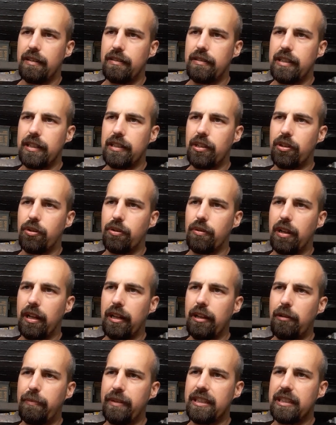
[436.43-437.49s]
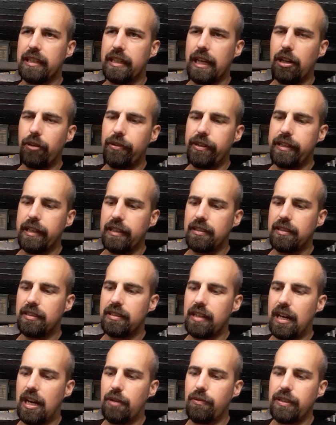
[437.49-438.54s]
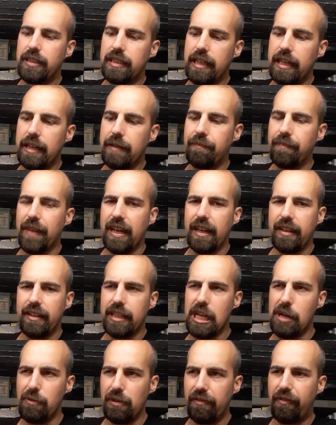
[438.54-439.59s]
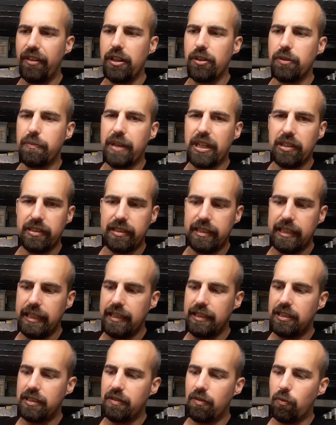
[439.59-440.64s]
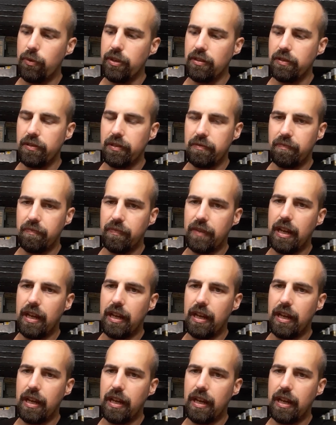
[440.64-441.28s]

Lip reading: that are a little bit calorie dense, I would say they will fill you, because these will,